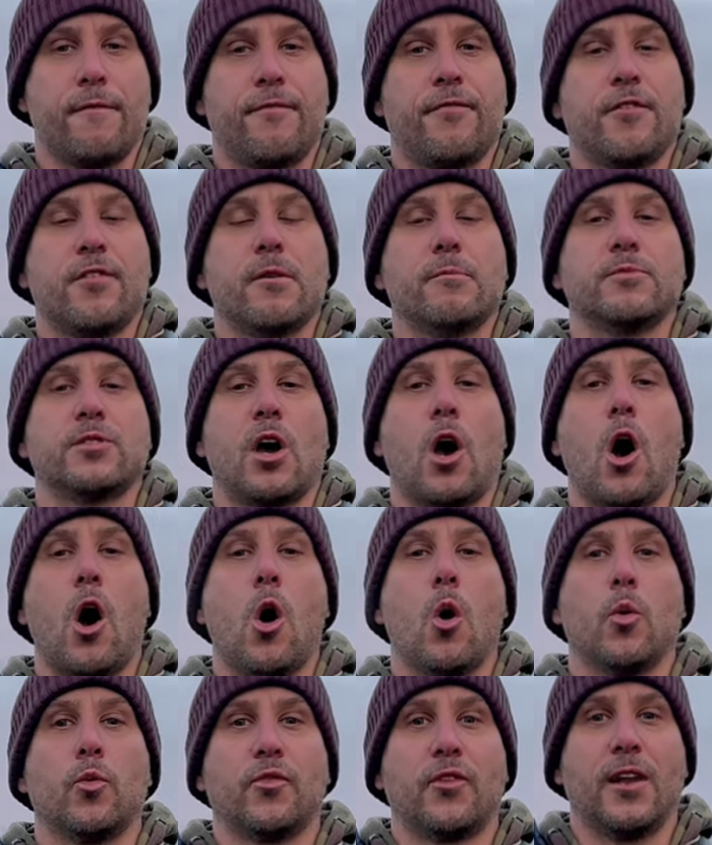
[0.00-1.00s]
for them to
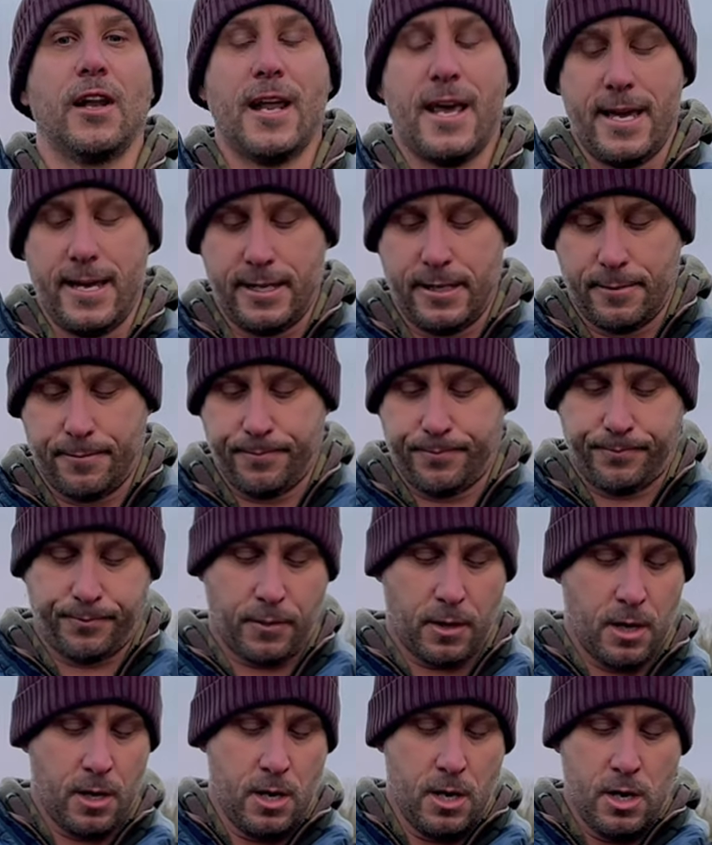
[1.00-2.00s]
hold the lead.
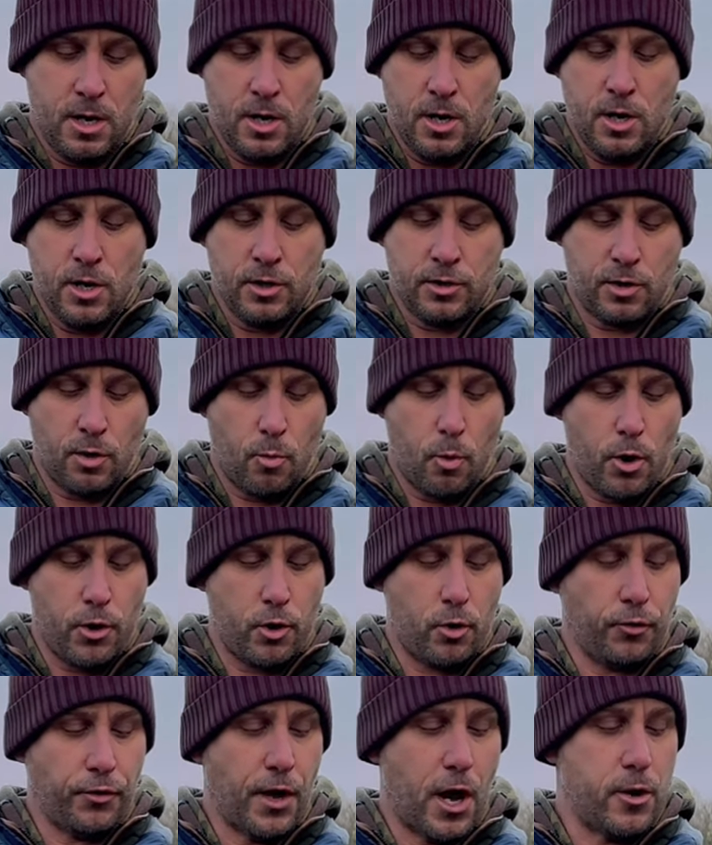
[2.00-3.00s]
So what
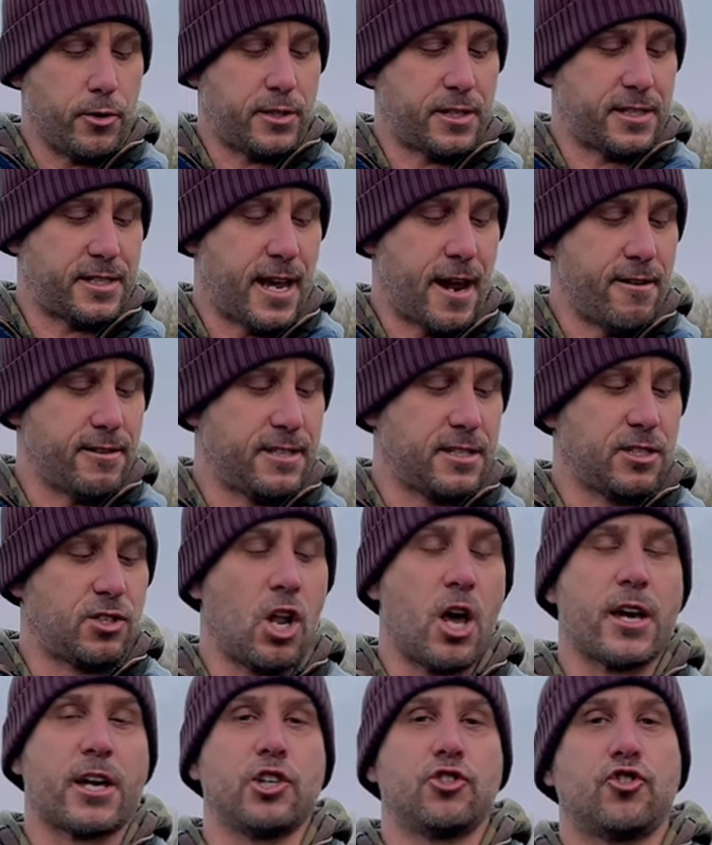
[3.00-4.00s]
you'll notice here is it's
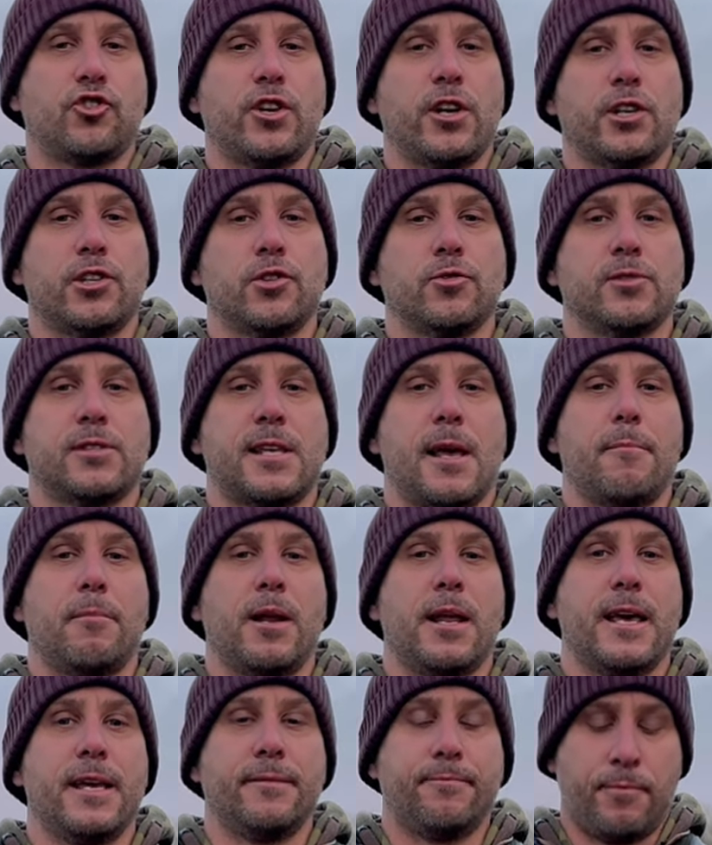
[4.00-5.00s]
like a traditional slip
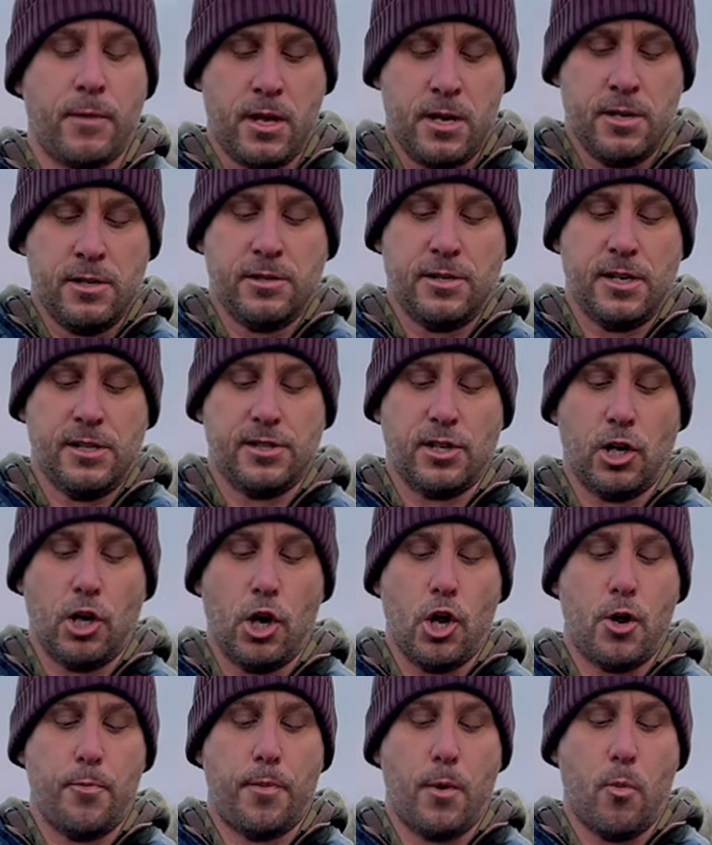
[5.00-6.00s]
lead. So there's a
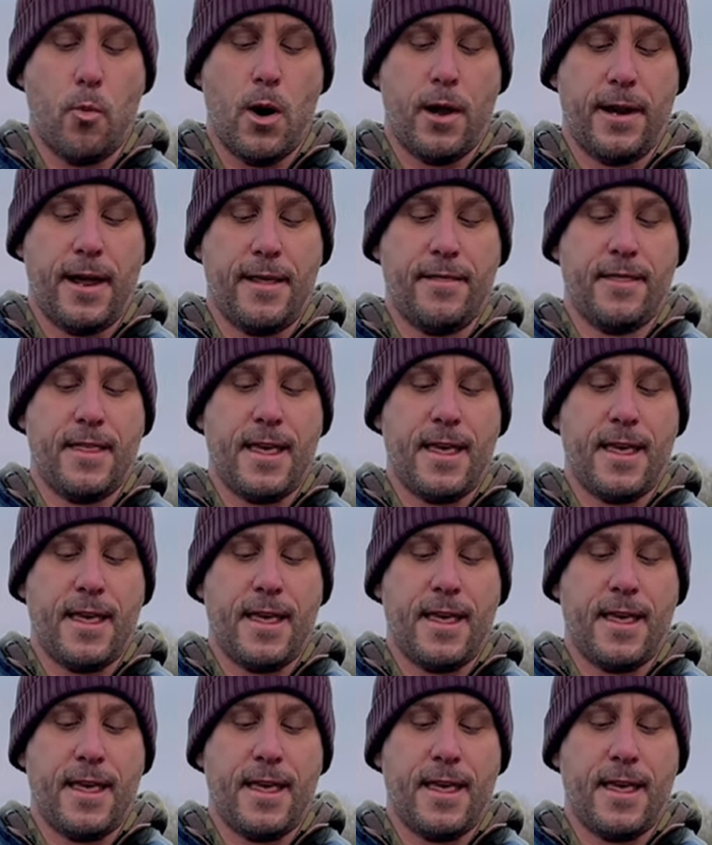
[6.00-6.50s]
loop at one end